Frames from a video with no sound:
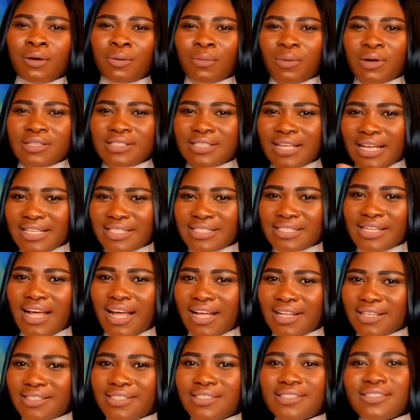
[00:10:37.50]
once I
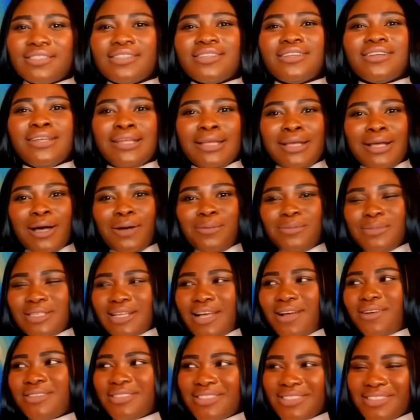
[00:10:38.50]
start, it comes
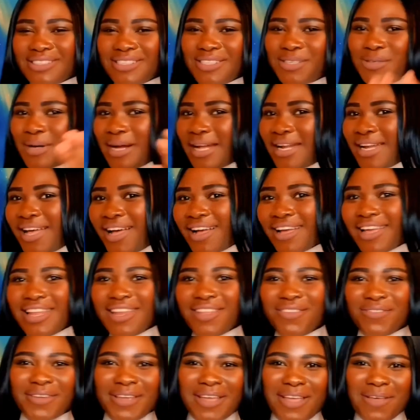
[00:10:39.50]
out. You see, right now I can't
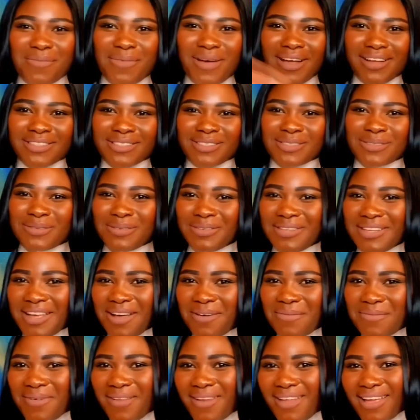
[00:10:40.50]
even get back to the
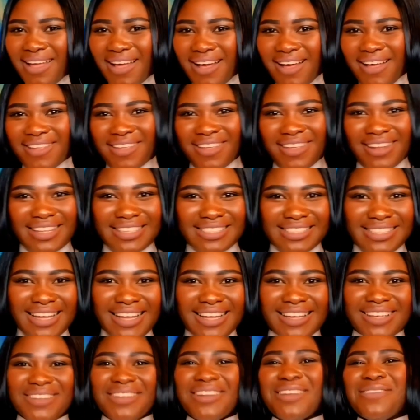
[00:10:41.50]
America. You
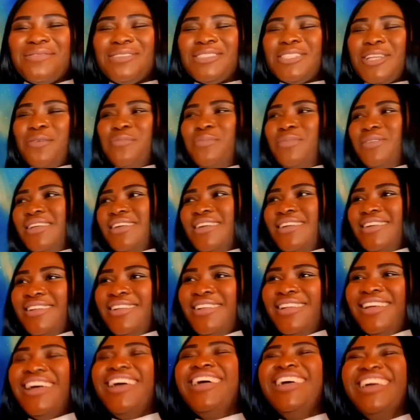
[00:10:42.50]
understand? Let me stop playing.
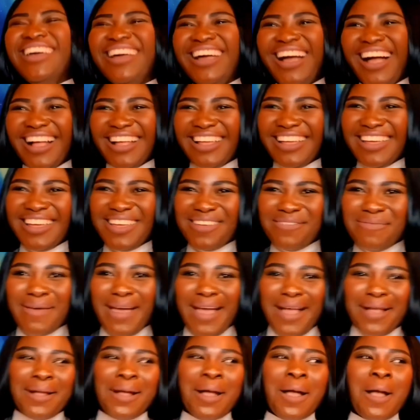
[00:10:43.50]
I can get
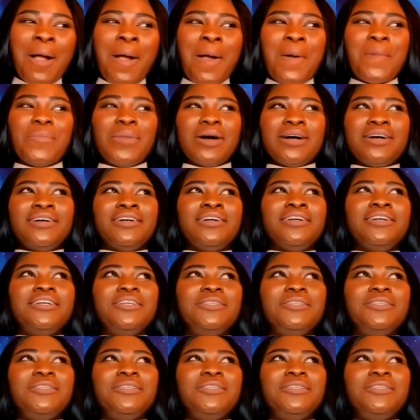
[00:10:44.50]
back. But